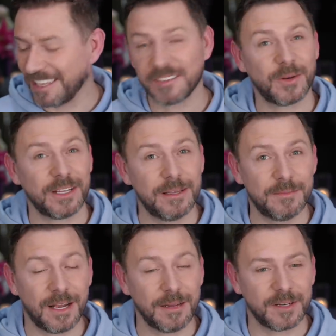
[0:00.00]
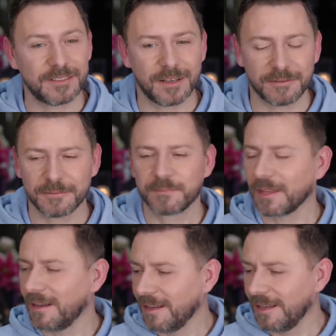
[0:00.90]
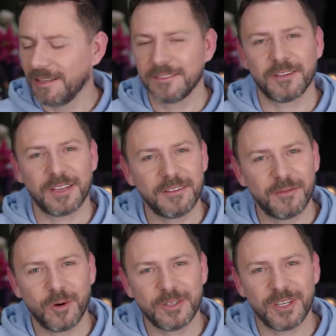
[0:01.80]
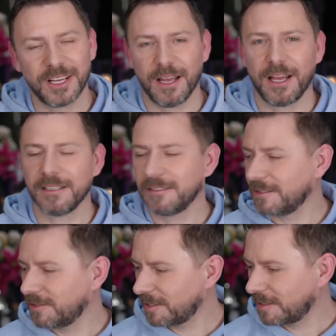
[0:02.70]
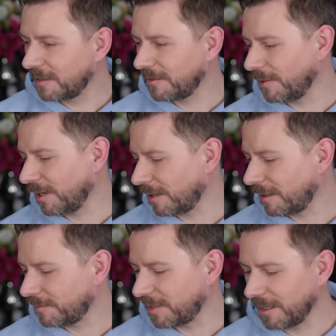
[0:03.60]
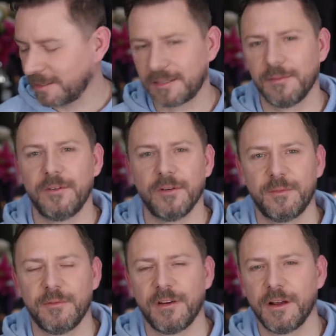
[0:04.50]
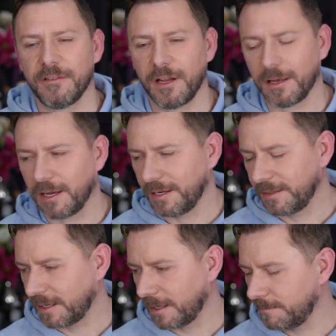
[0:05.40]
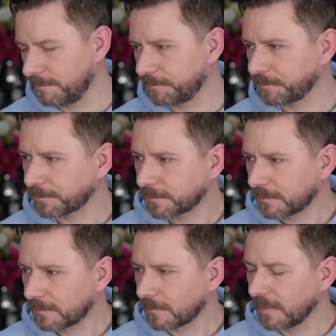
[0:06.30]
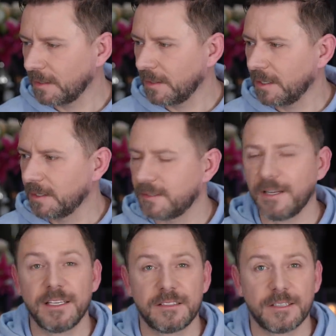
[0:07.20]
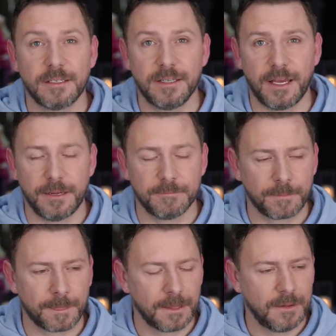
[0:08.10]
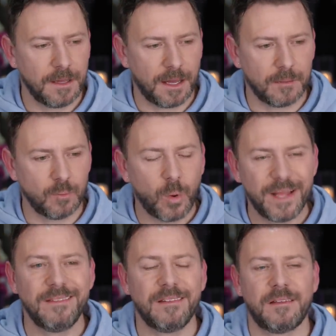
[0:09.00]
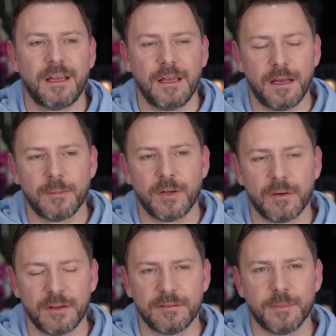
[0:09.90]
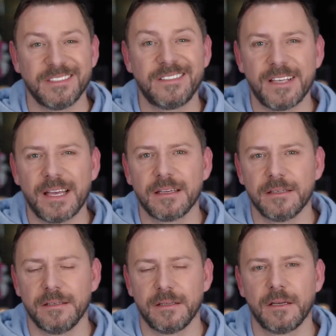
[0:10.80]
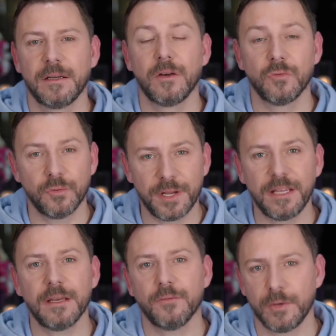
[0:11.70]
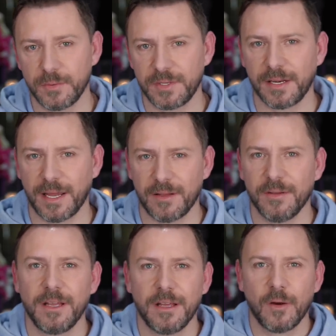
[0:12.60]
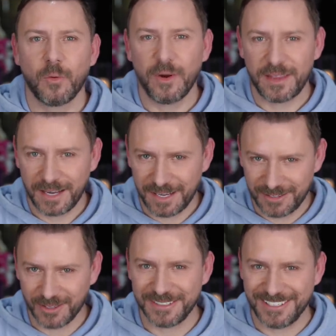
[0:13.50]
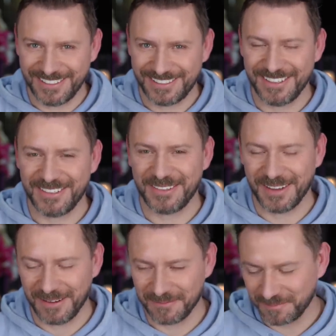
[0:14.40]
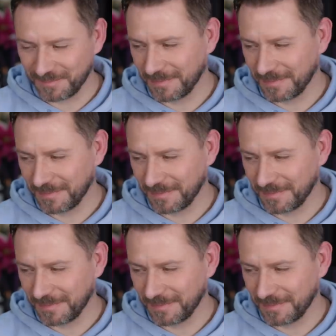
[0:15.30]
that's what I keep telling myself. So thank you for watching. And just to give you a little update, because some of you have been very, very kind. Um, today is Sunday, and Wednesday I'm going for my second re-root canal with an endodontist this time.